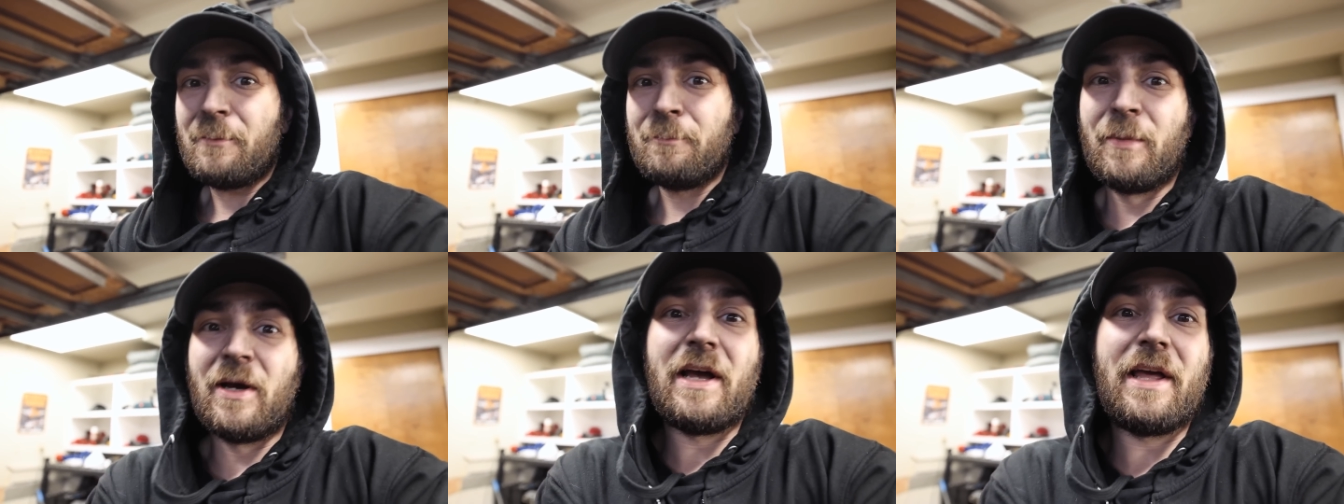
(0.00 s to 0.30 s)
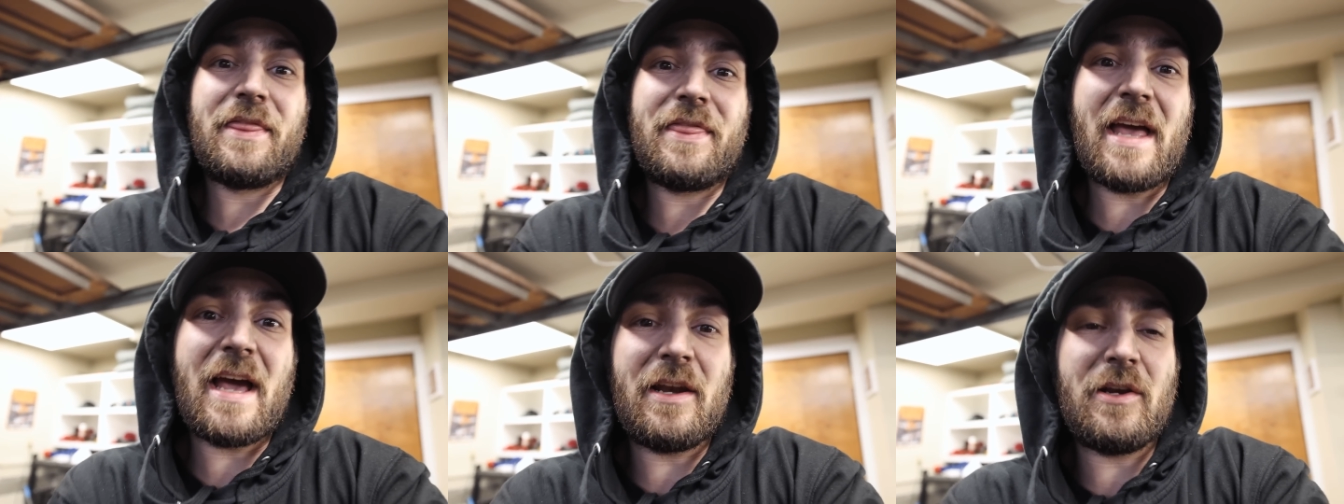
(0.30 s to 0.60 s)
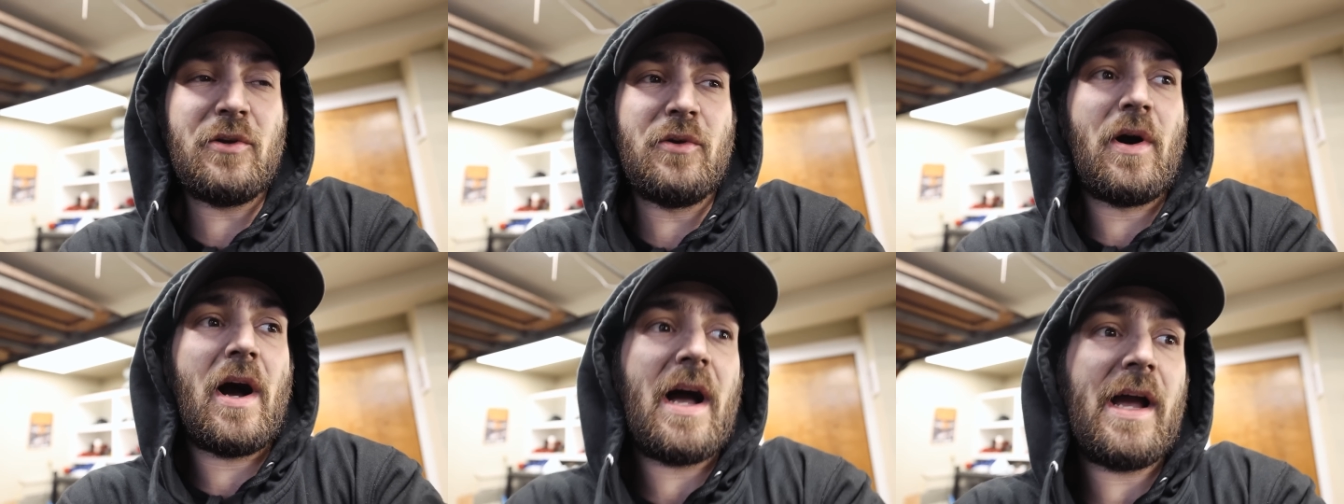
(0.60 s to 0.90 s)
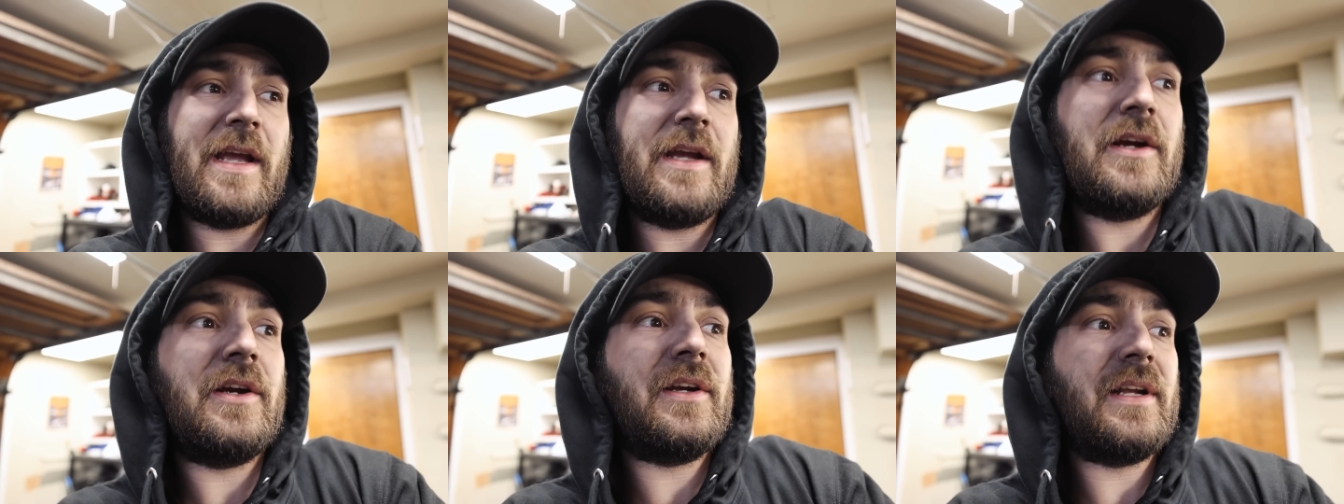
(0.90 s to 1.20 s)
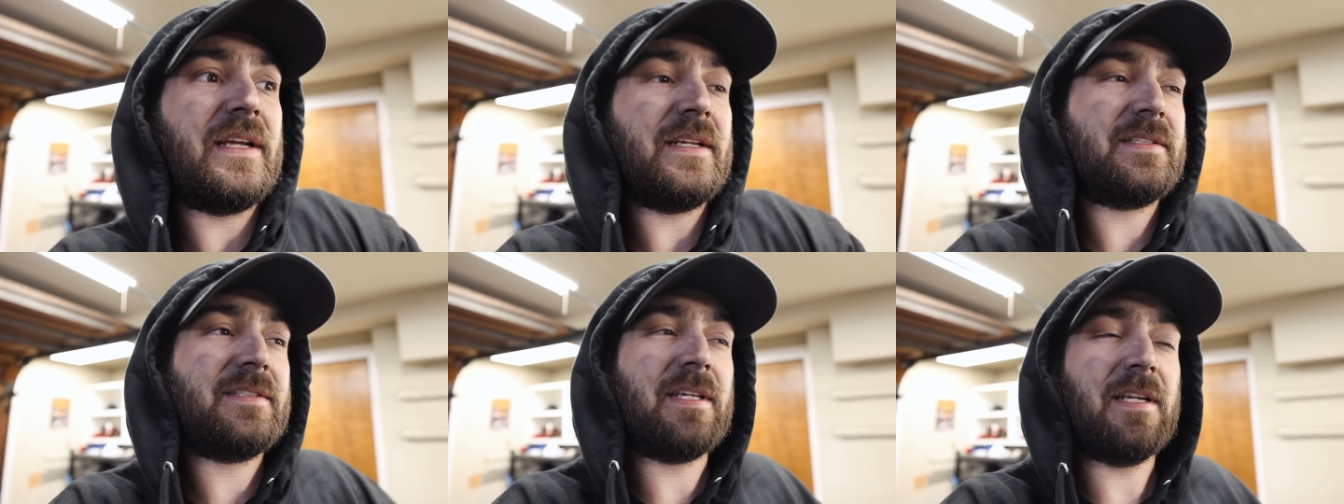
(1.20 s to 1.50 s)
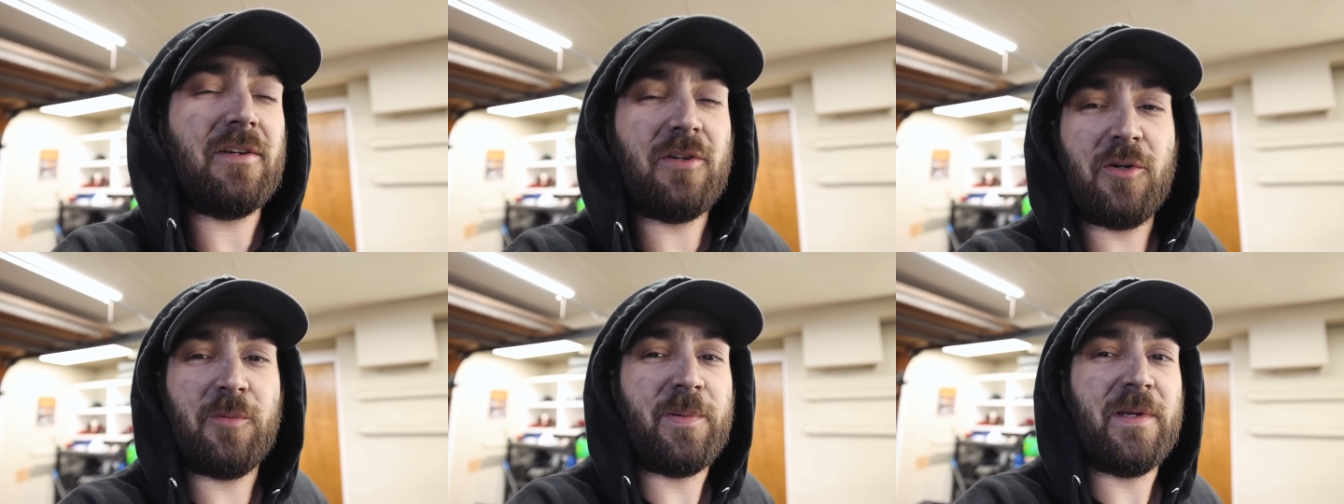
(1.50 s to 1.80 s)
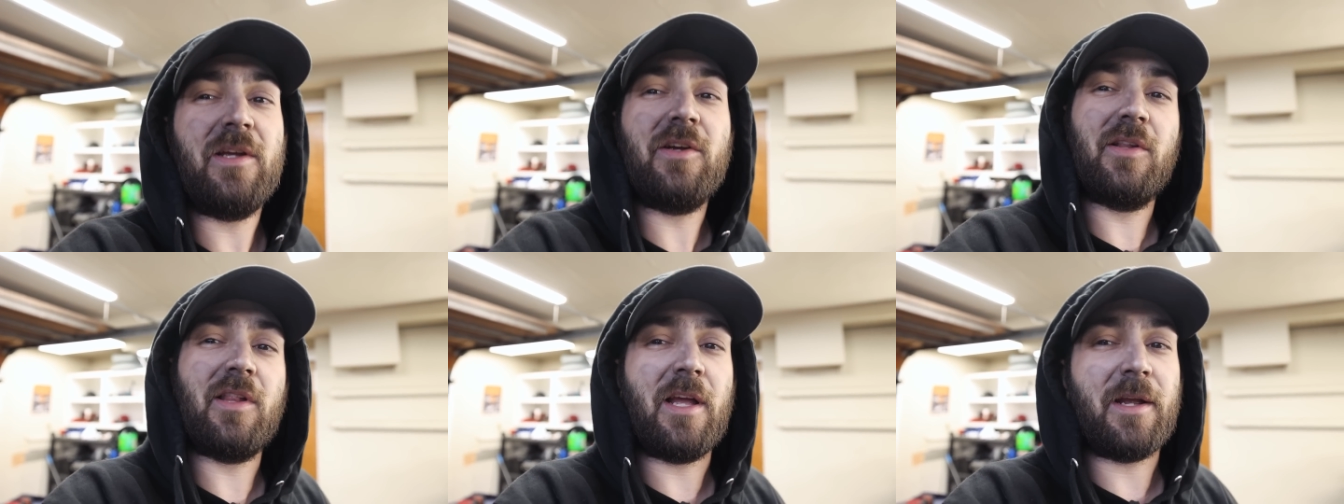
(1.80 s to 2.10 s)
But that new iron, it said it'll
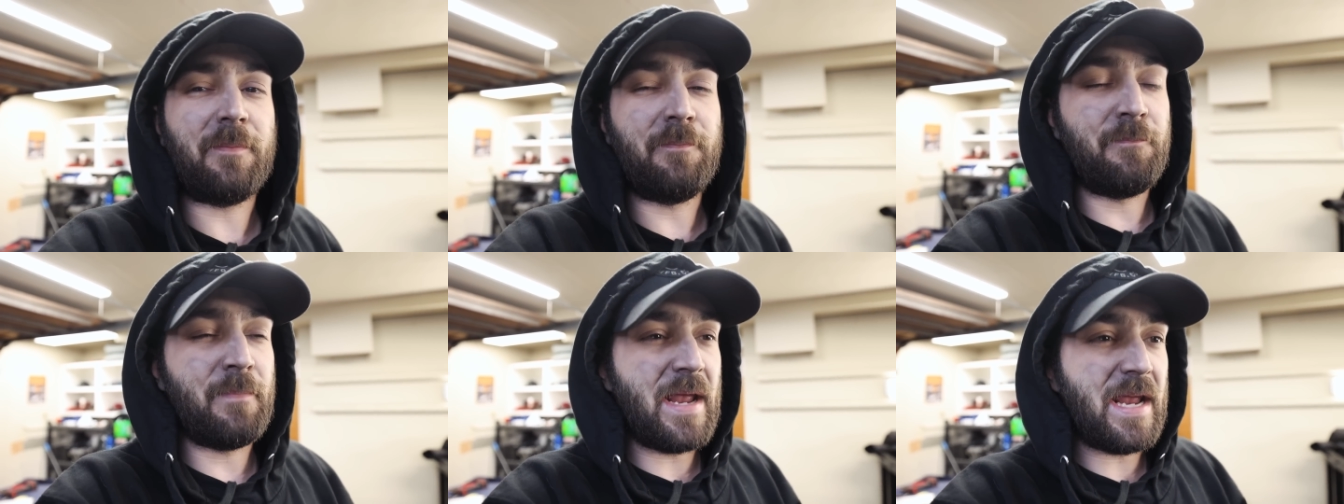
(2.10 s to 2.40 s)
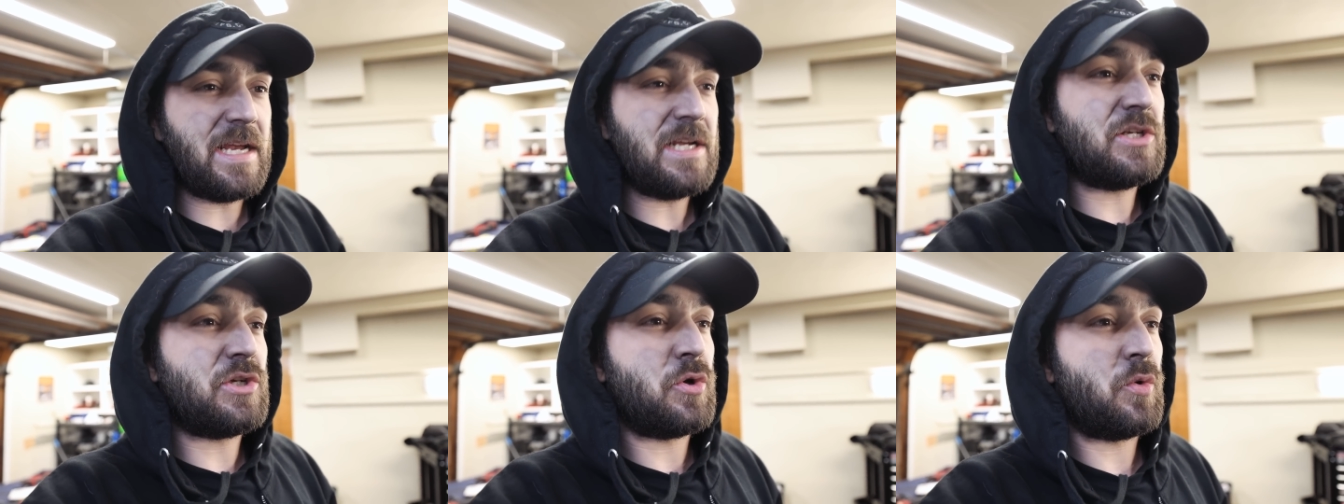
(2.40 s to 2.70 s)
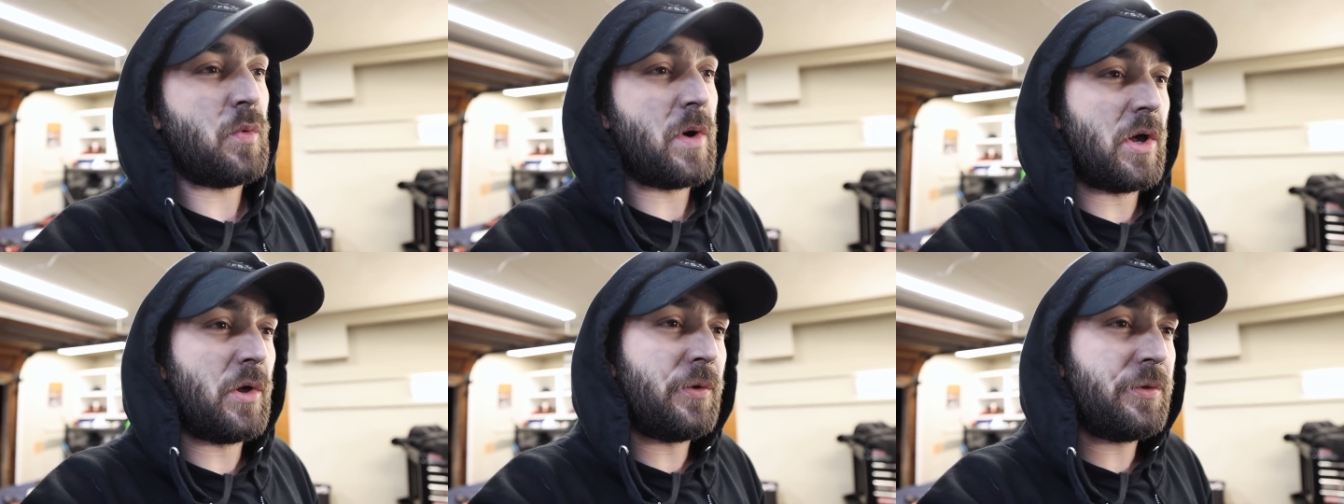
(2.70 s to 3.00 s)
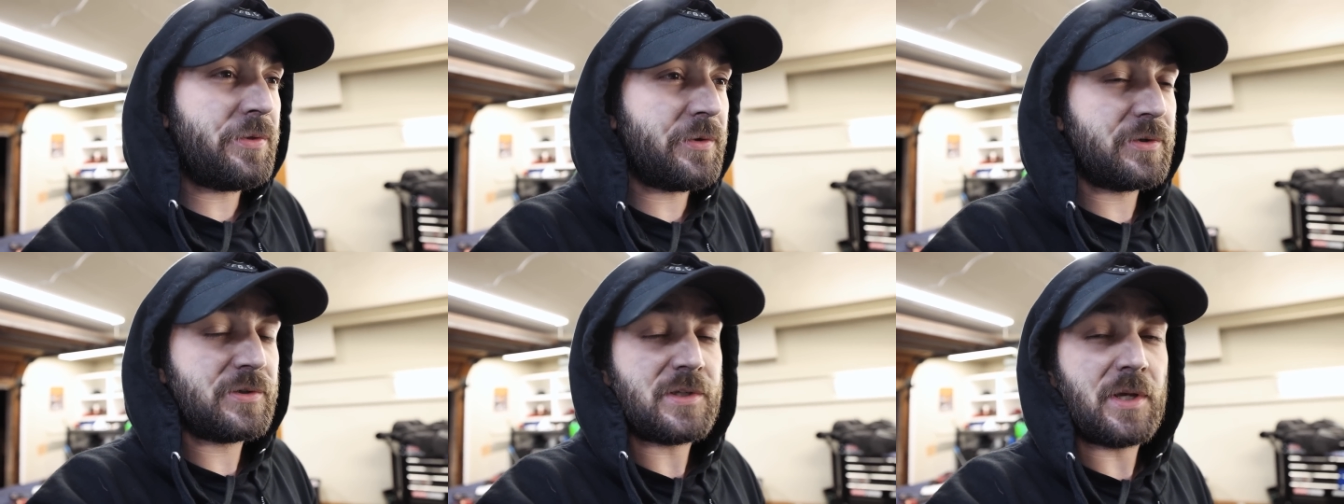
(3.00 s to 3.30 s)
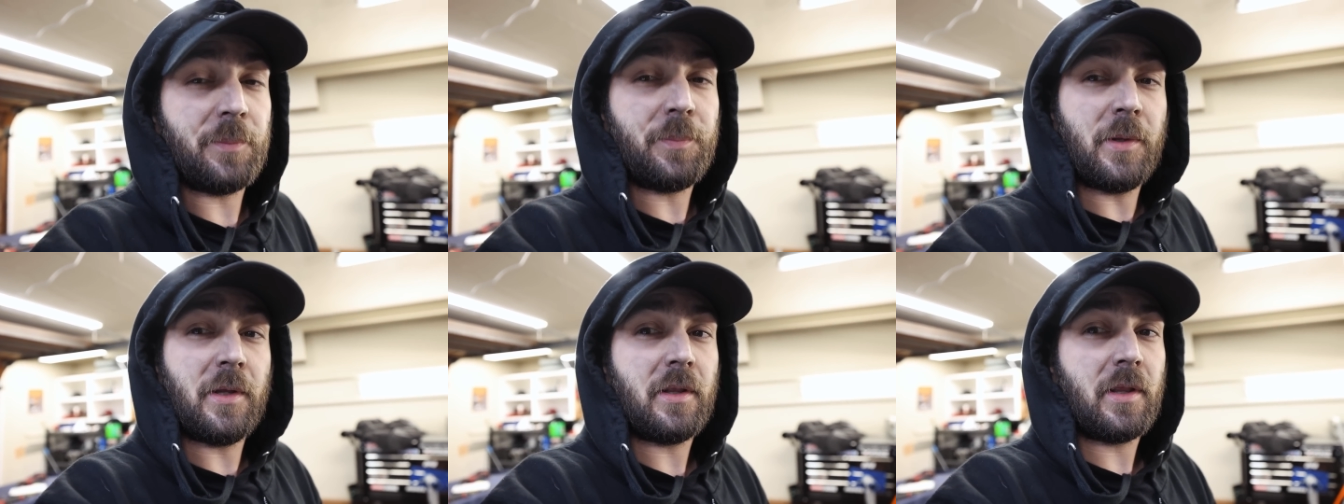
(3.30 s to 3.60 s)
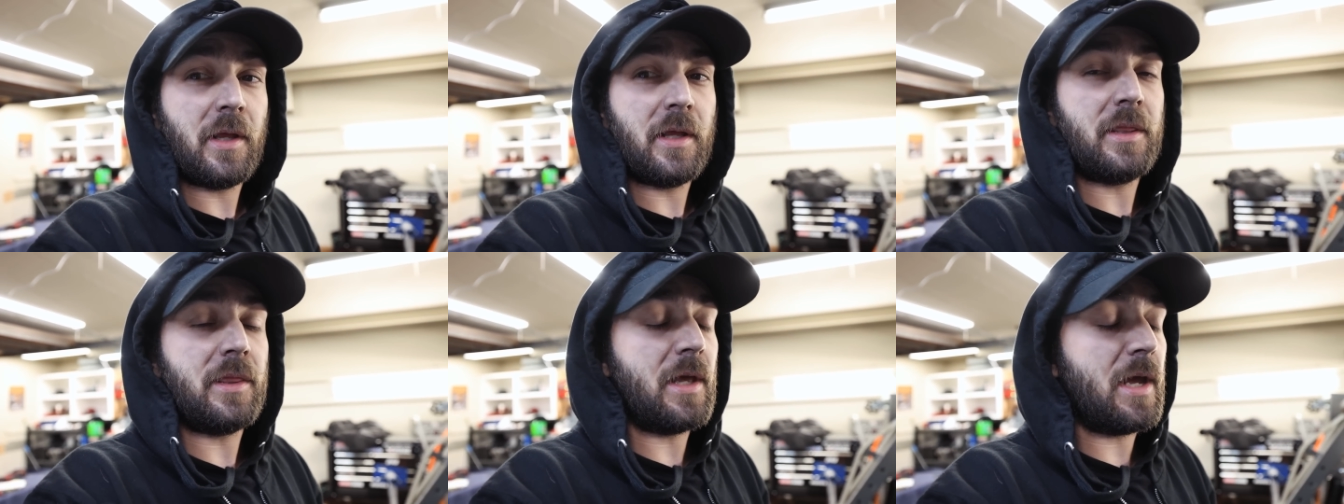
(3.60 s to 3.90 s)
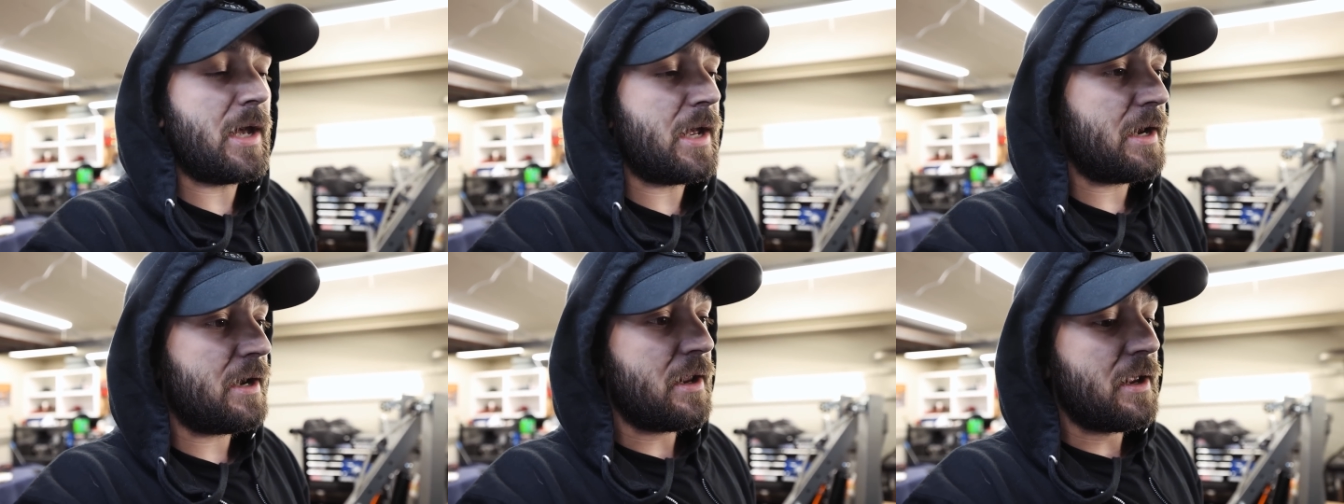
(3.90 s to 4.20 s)
be here like May twelfth or something like
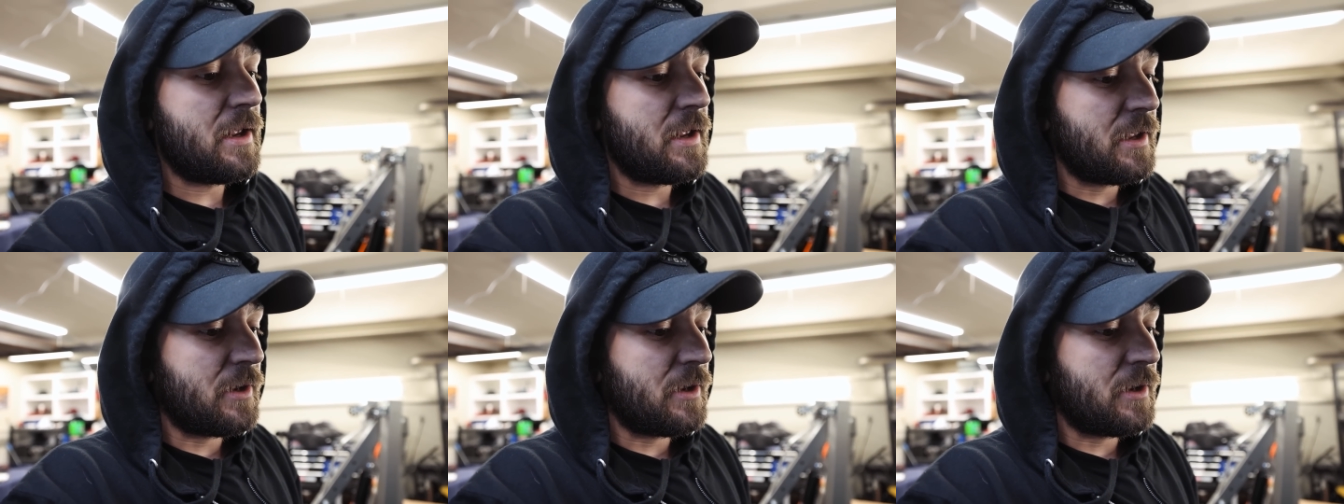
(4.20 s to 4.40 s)
that,